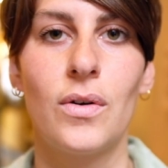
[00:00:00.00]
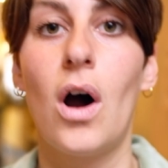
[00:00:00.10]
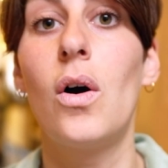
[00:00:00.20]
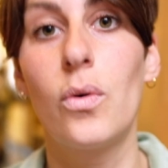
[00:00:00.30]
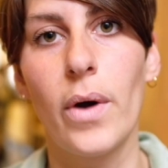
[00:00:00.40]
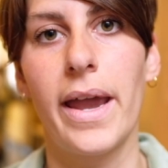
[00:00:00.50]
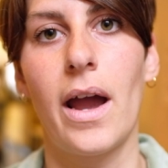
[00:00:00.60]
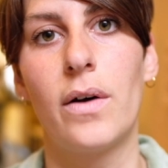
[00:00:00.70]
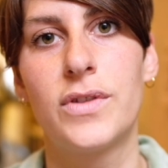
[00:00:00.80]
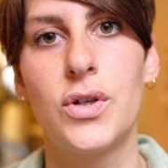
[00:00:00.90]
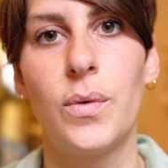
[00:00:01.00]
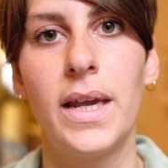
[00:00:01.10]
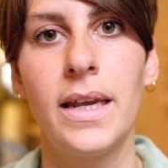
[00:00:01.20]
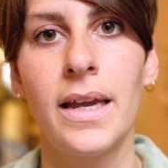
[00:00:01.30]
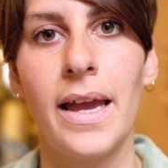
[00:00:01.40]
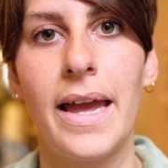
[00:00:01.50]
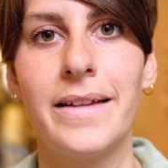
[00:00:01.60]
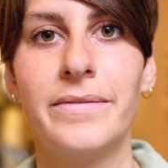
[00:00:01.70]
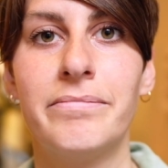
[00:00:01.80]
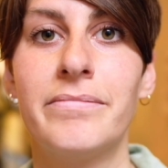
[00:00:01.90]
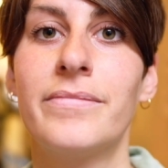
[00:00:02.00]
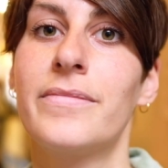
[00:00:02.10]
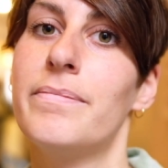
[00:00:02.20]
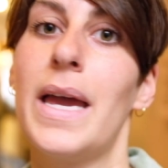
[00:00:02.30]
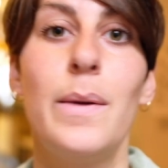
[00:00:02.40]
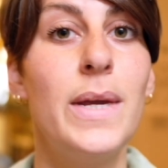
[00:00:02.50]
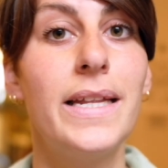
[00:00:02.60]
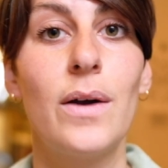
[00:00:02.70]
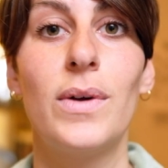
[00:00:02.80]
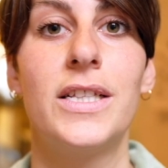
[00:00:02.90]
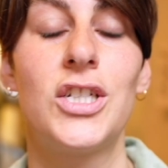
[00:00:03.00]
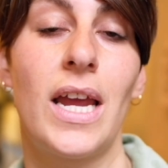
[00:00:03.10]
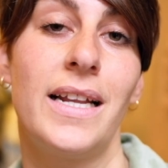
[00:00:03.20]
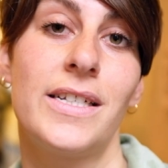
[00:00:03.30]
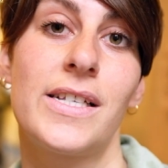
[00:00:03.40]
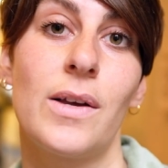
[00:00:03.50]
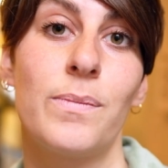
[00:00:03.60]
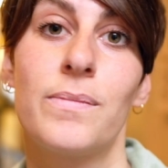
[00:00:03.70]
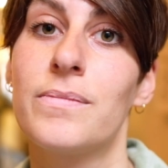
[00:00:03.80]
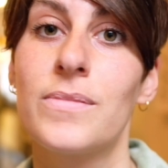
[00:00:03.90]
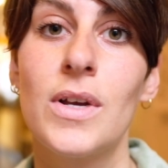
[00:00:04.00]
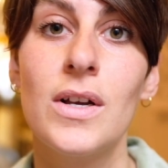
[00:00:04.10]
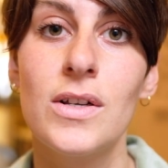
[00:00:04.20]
our way of doing, and maybe they will change some